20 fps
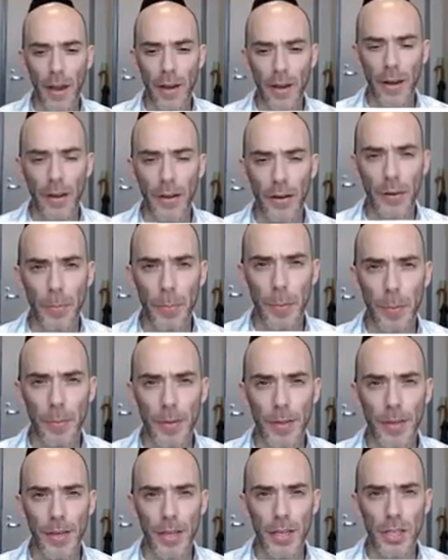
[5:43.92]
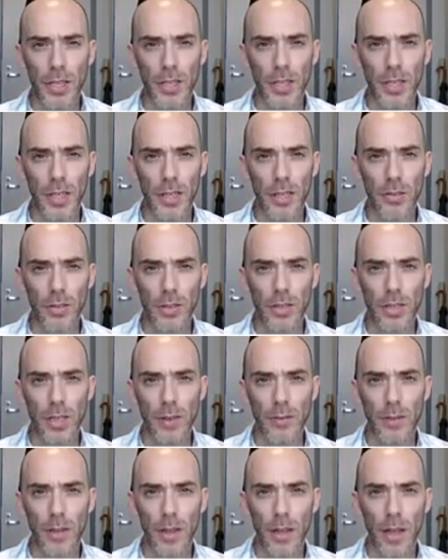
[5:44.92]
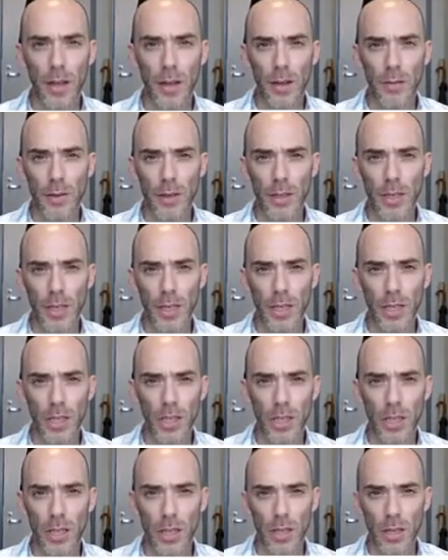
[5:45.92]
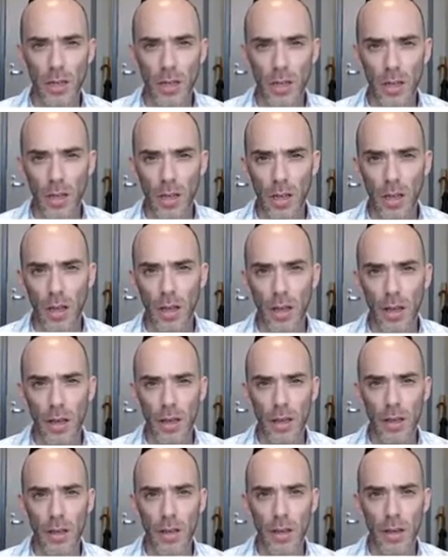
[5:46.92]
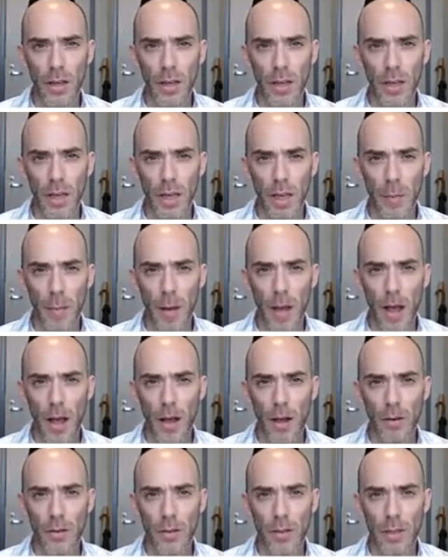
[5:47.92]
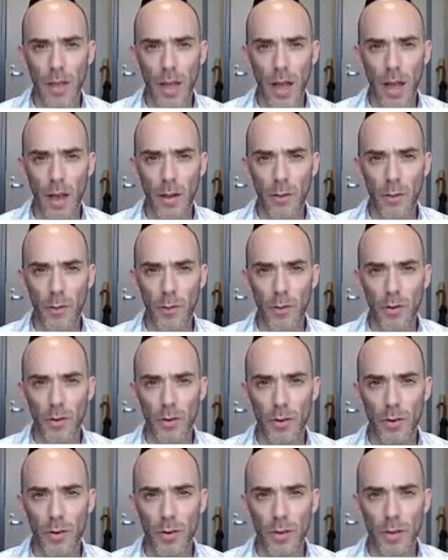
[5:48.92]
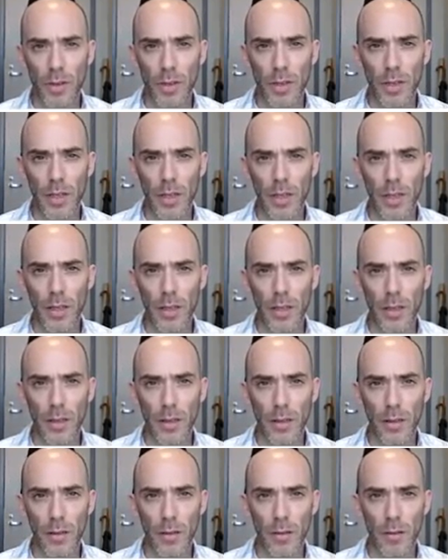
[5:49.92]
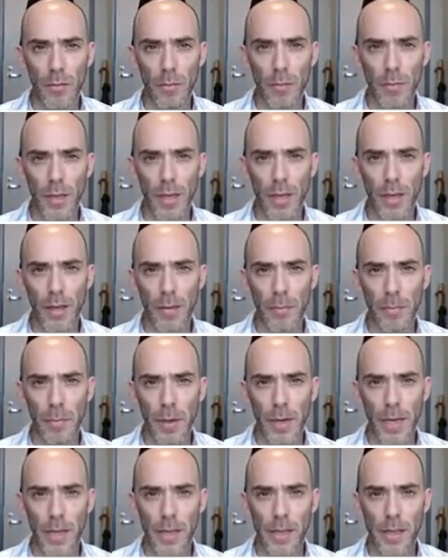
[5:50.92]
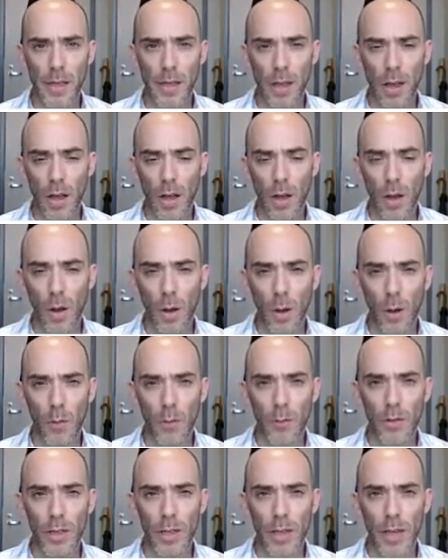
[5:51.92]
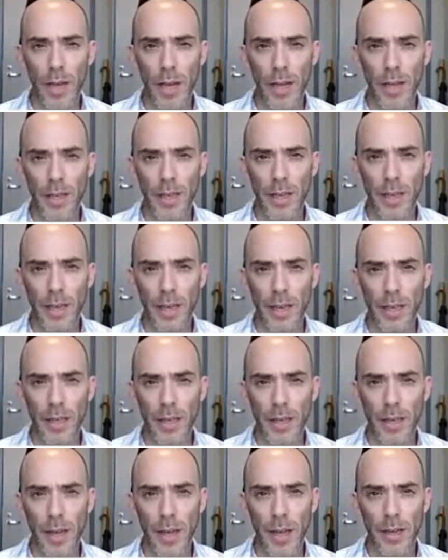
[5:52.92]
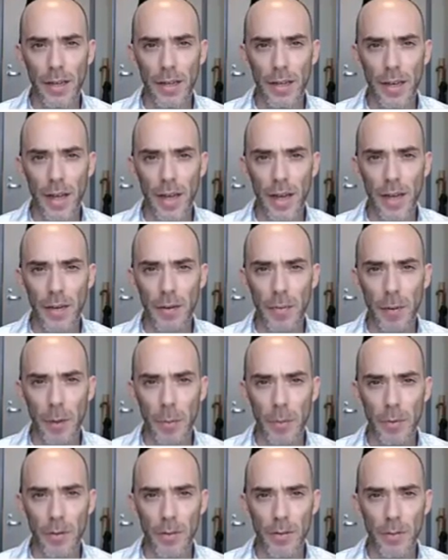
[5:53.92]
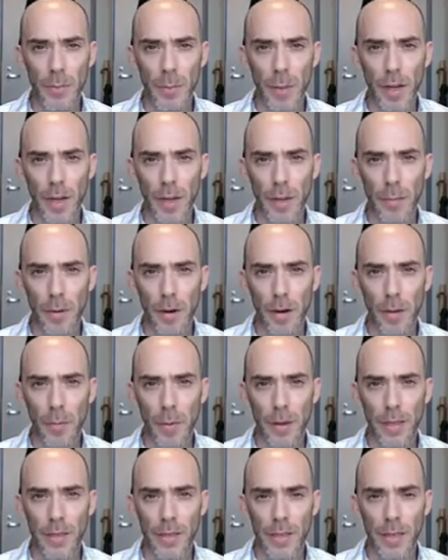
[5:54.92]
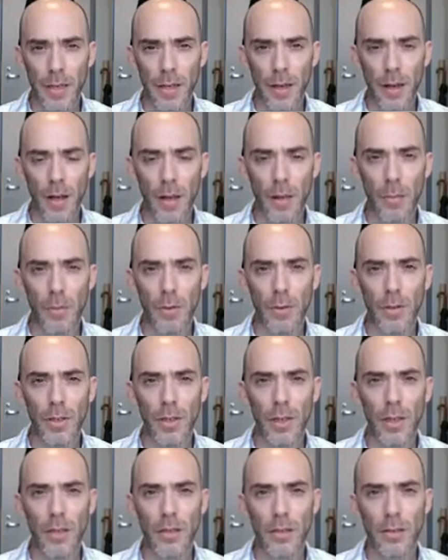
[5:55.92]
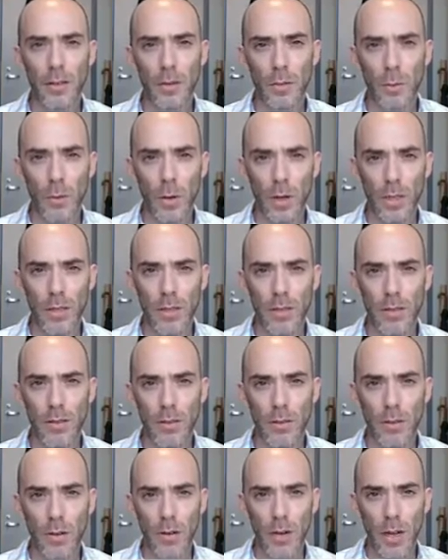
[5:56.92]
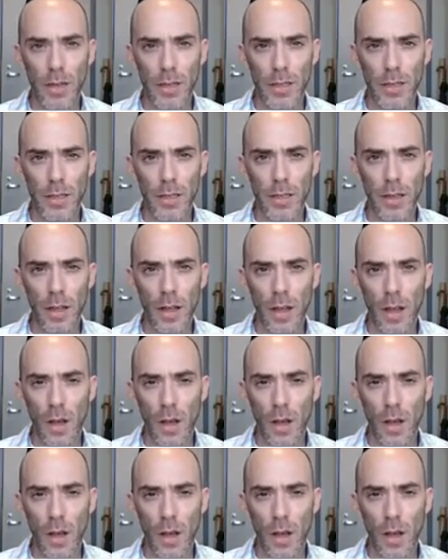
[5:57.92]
And another publication that received a lot of attention that came out after the big buzz of the 98 and 99 papers by Barabasi and Albert and Watson-Strogas